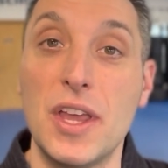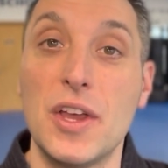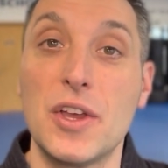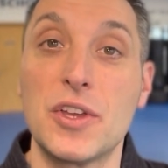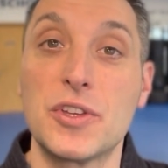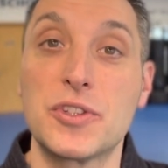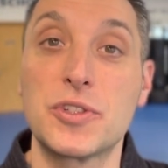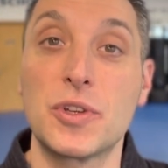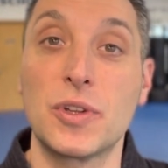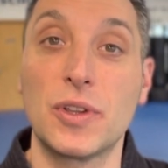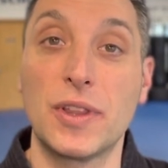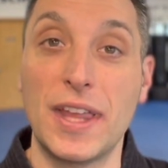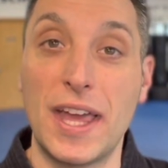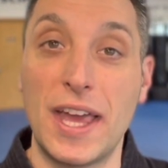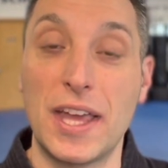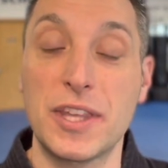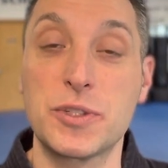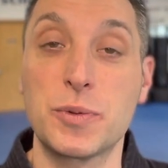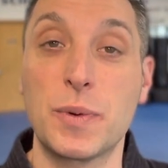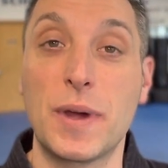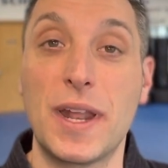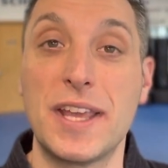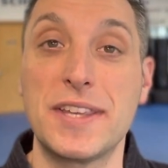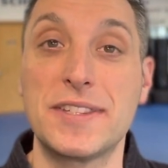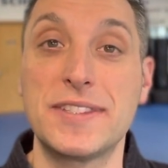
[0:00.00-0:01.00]
So
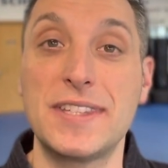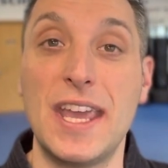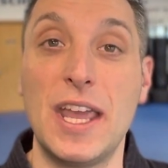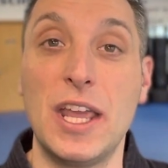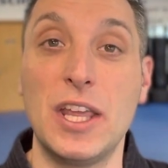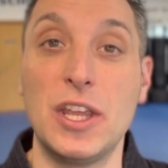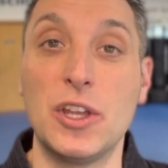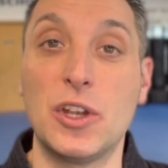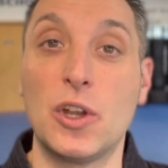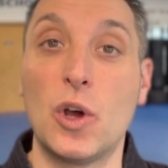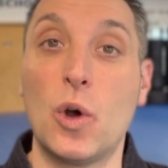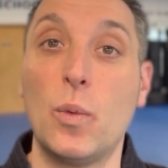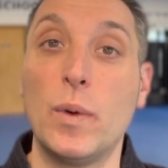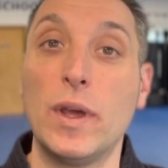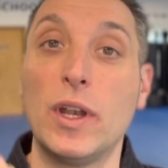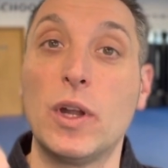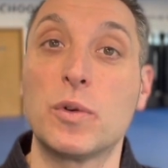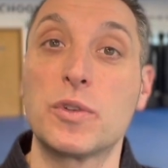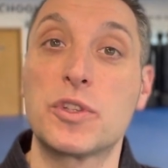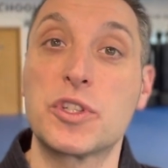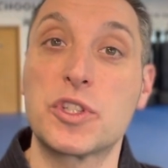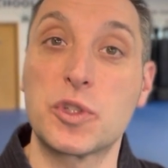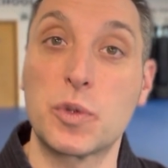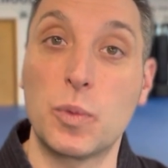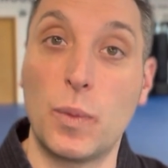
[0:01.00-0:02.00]
that's why I say, we
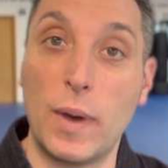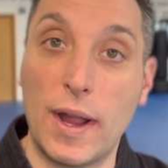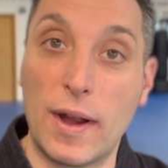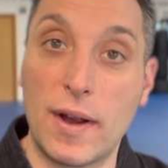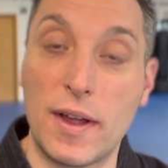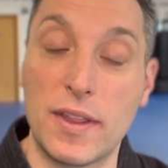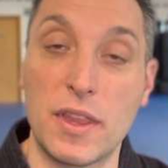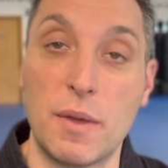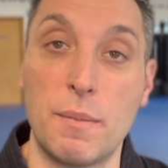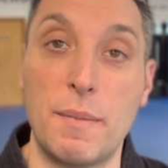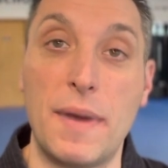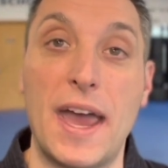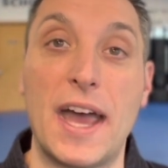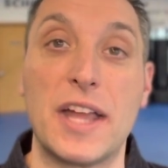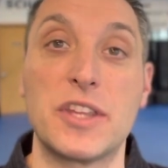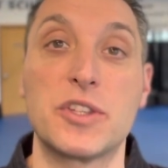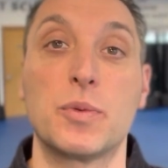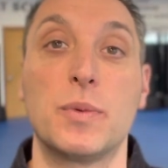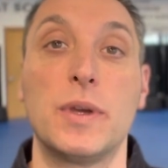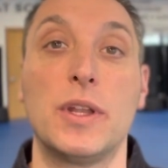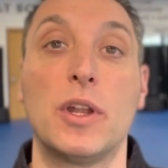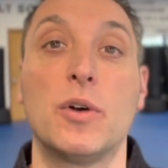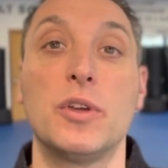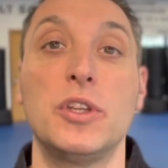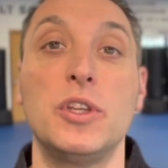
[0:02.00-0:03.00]
don't swear on the mats.
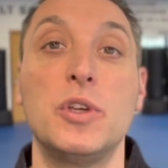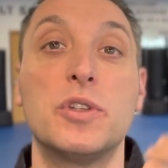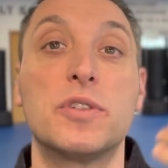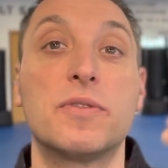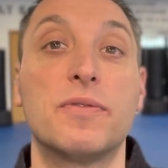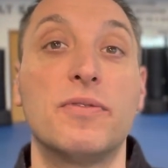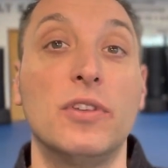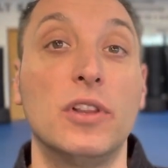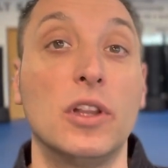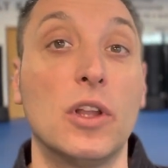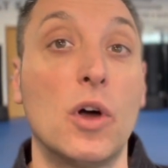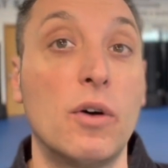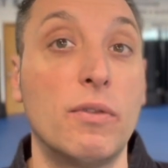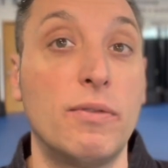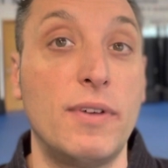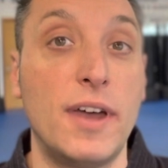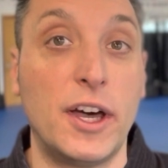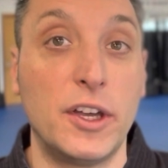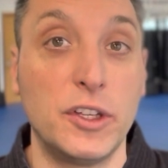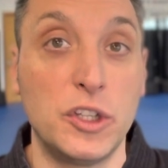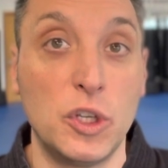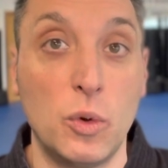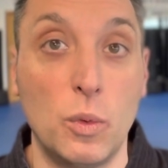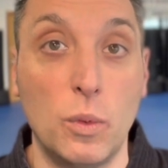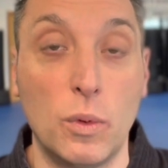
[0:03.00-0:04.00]
We don't use low
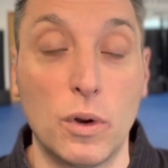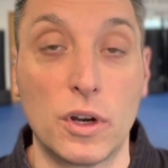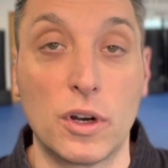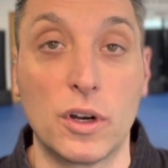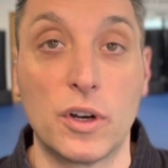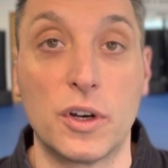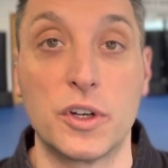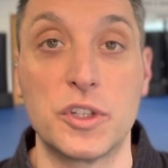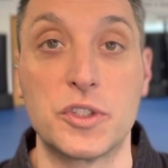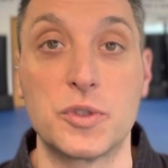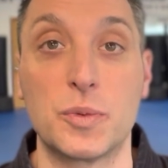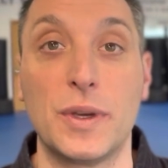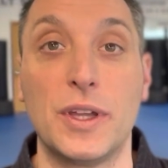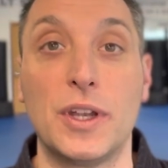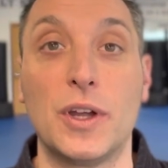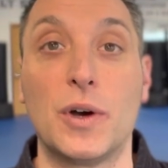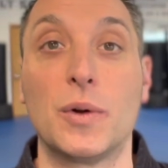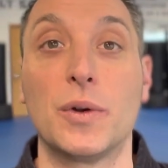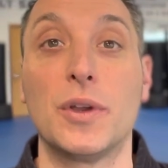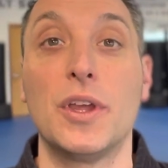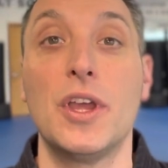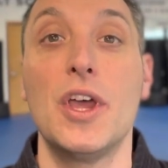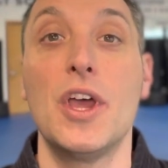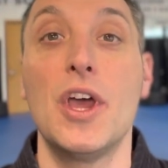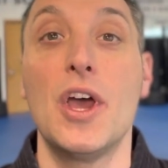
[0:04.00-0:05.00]
value words. We
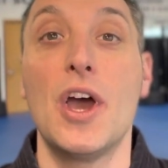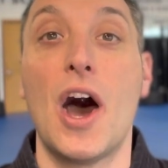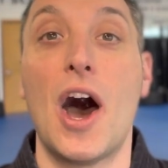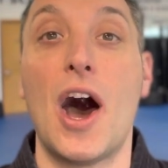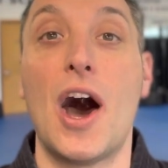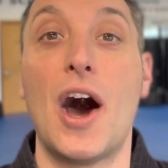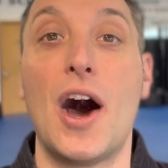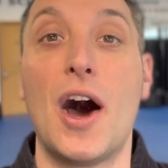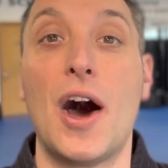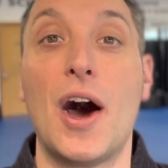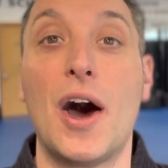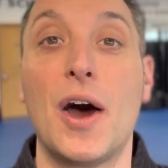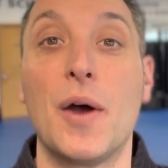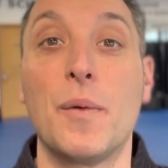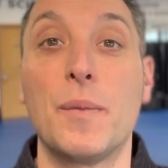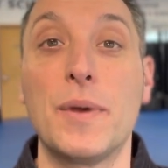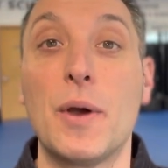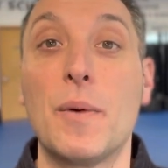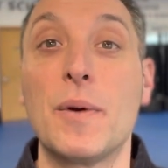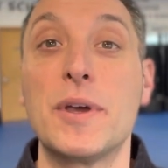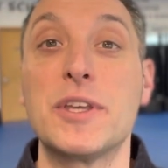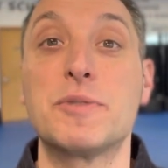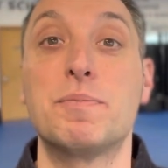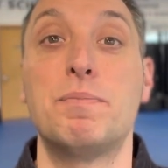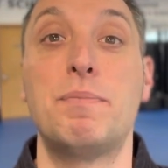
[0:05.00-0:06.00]

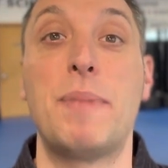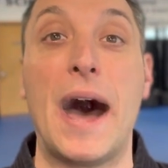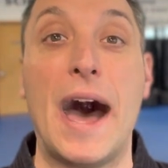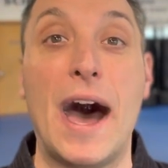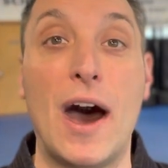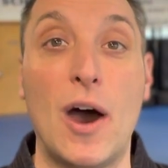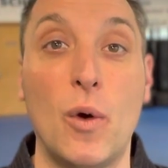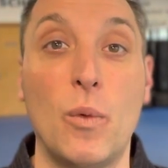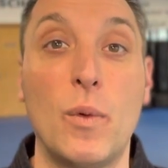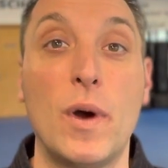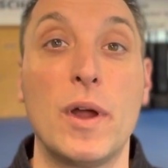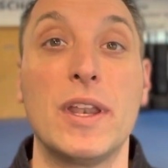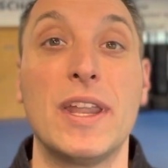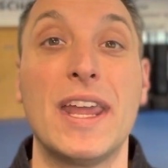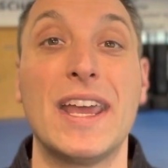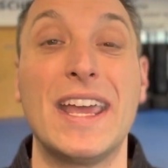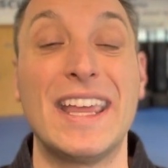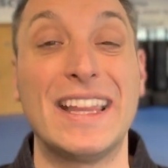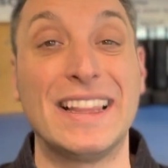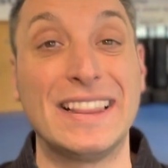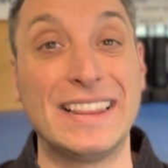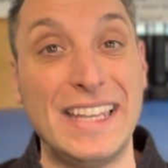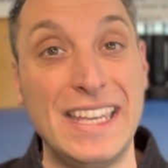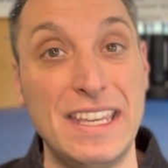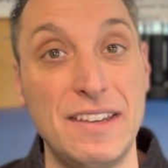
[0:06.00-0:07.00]
always bow when
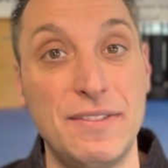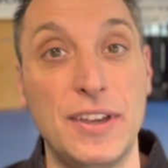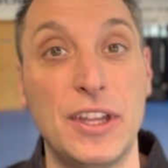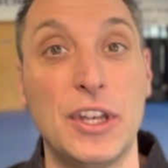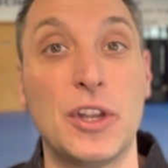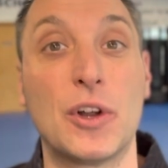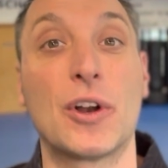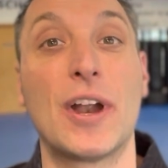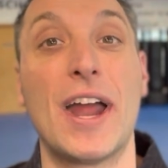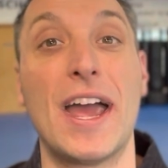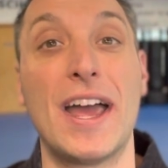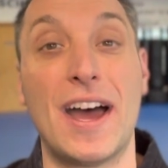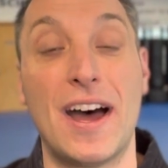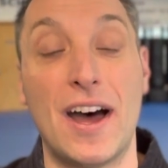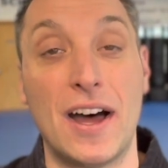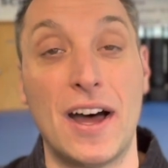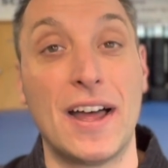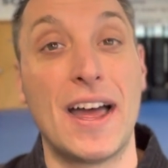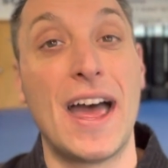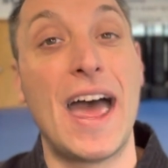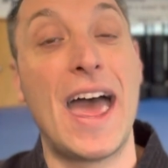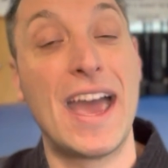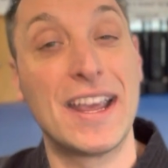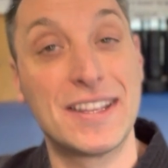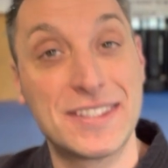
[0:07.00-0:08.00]
leaving or
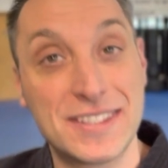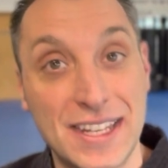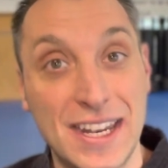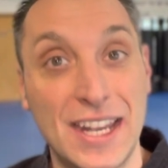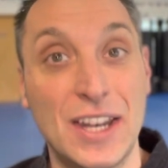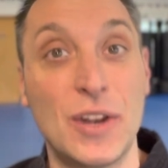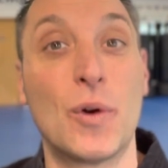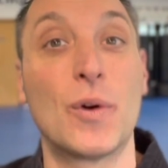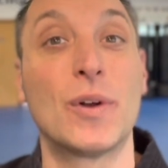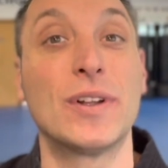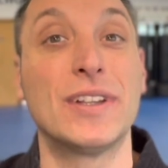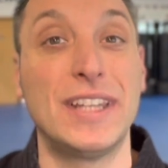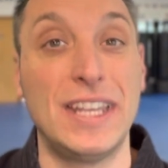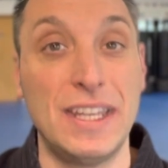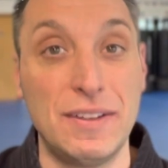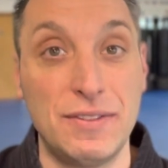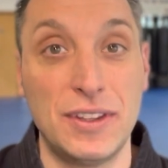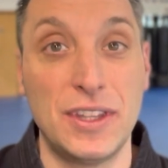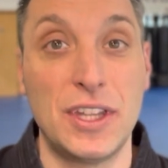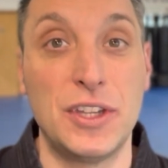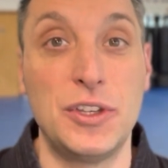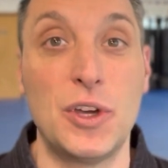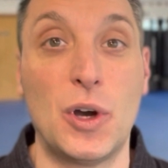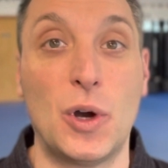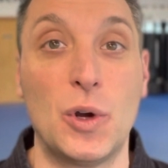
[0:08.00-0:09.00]
exiting or leaving
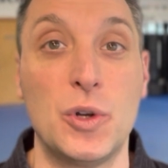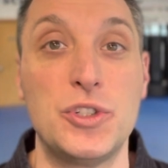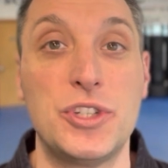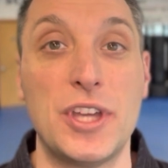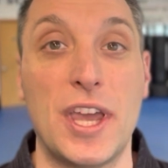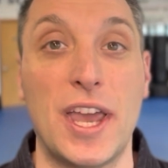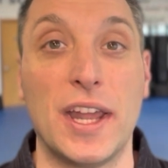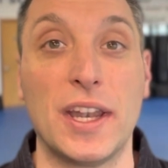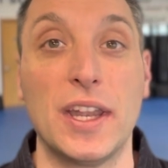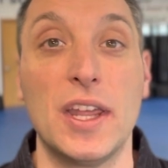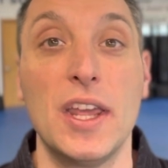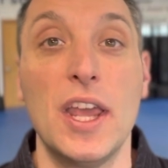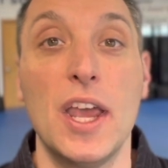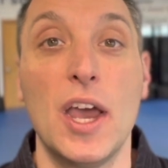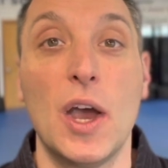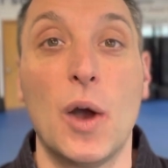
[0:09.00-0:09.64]
the dojang.